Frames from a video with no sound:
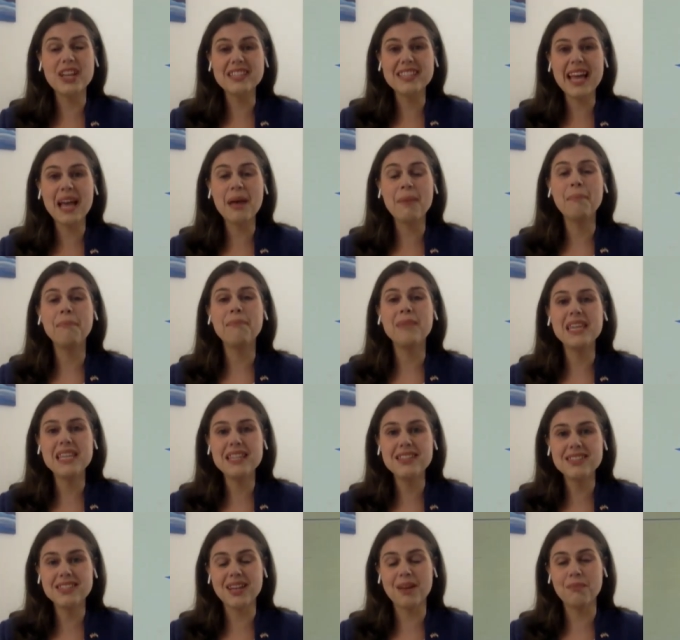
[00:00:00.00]
And does that
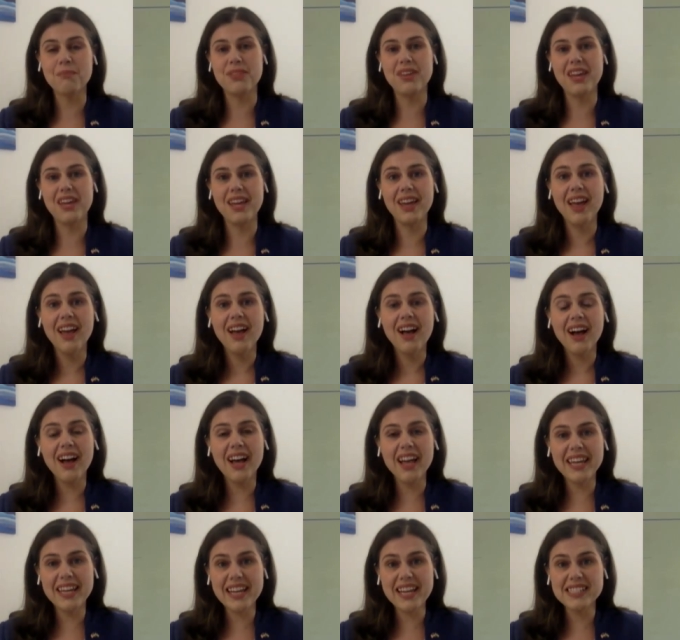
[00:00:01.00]
mean something?
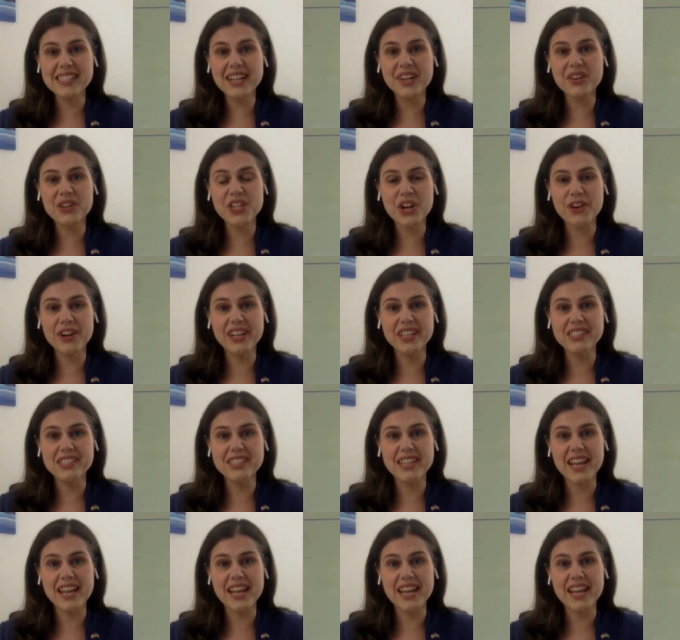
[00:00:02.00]
Uh, and as Secretary of